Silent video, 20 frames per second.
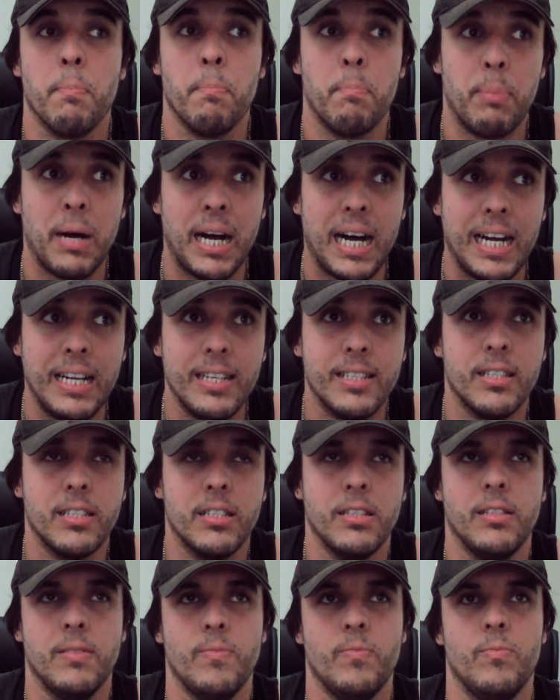But
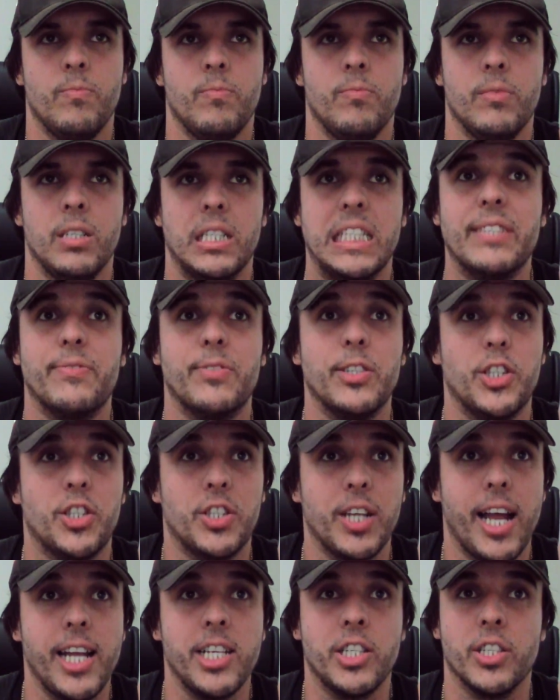if we
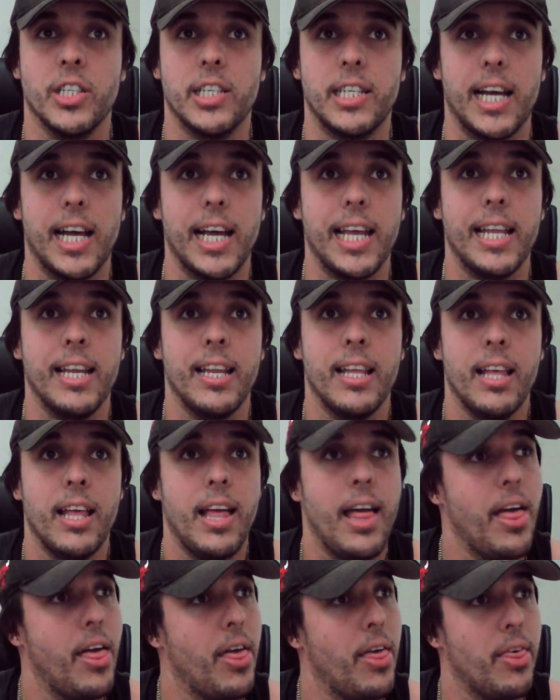change the day,
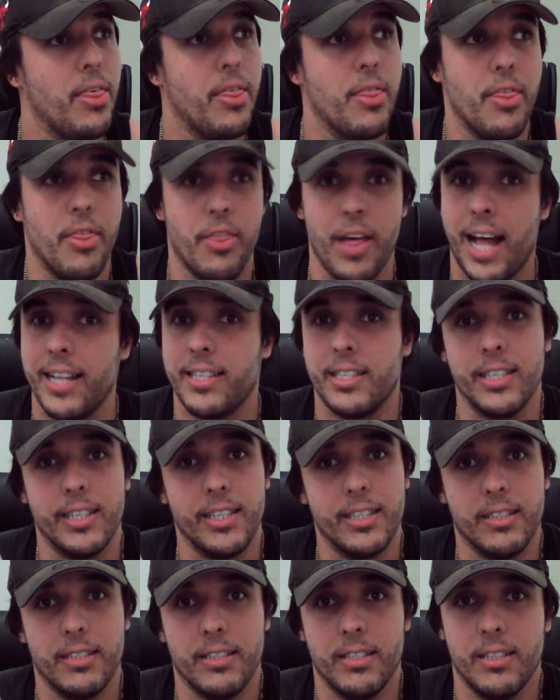that's
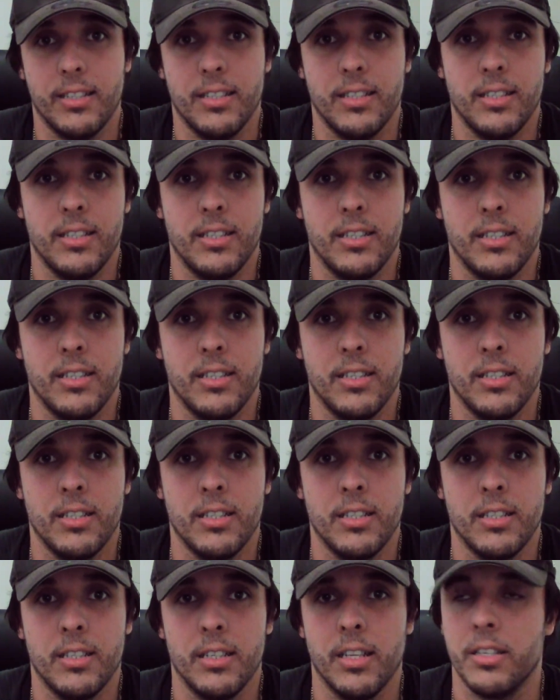it.
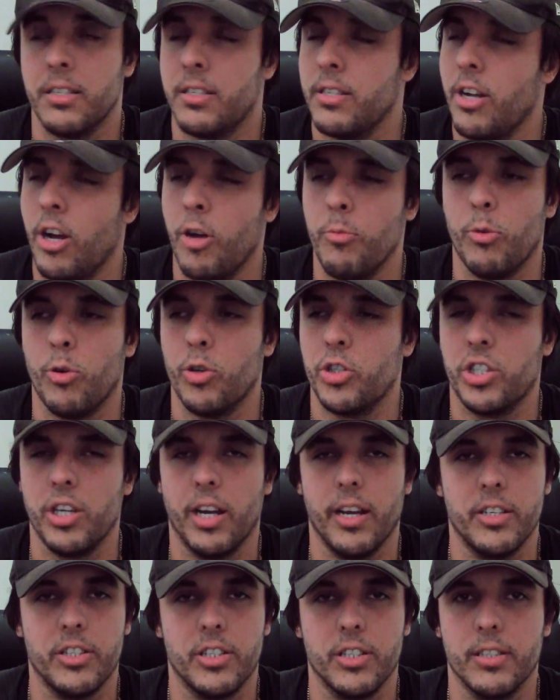There's no more
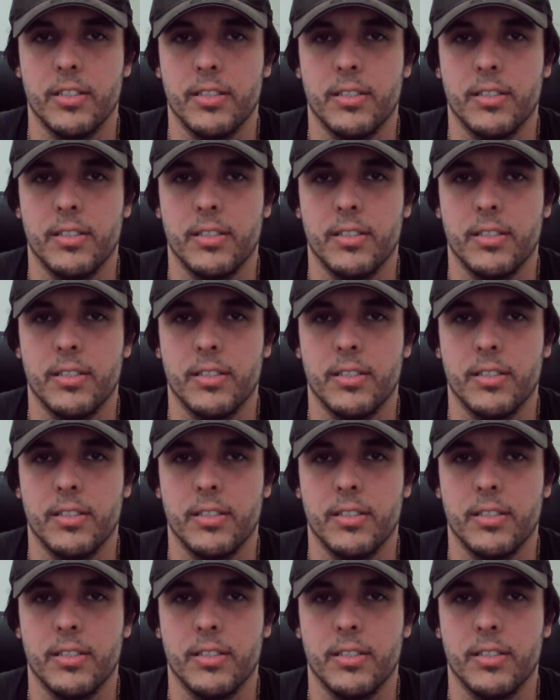changing.